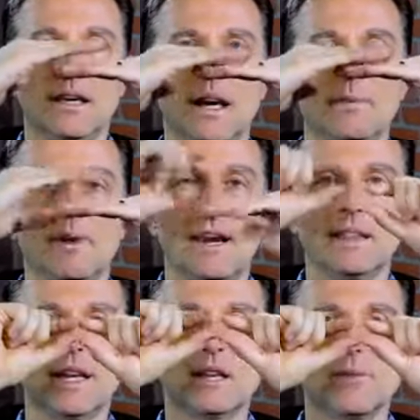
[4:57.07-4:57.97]
by
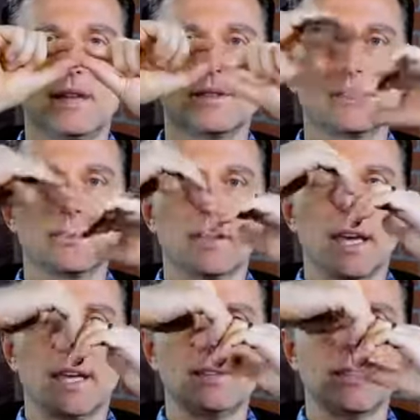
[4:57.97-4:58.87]
ligaments.
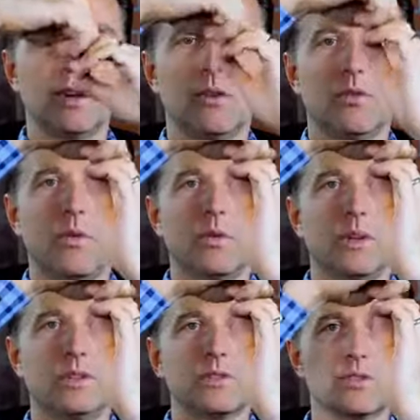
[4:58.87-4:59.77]
Okay, so what
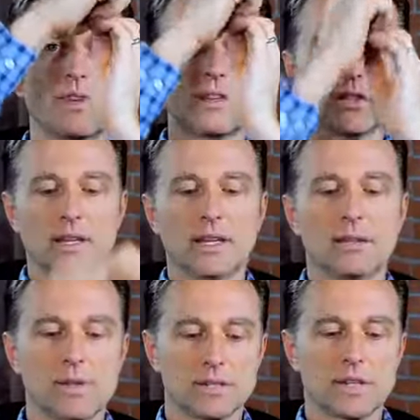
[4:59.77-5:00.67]
we're going to do is stretch the
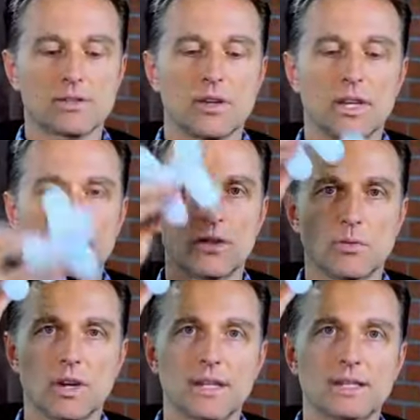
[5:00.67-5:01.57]
ligaments. I'll show you how to do
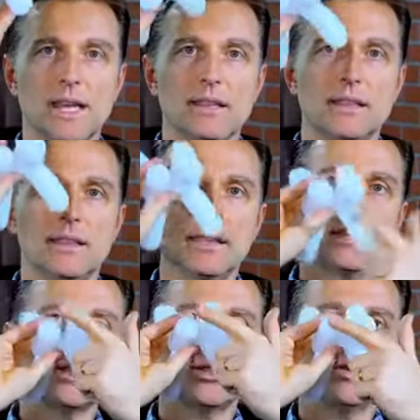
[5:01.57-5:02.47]
it. We're going to take
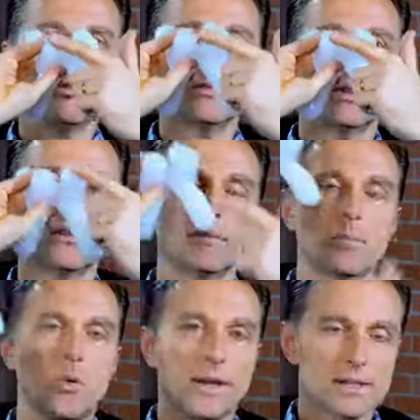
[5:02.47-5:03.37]
these two little
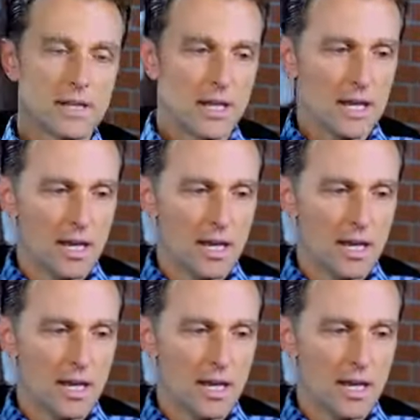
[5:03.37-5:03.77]
points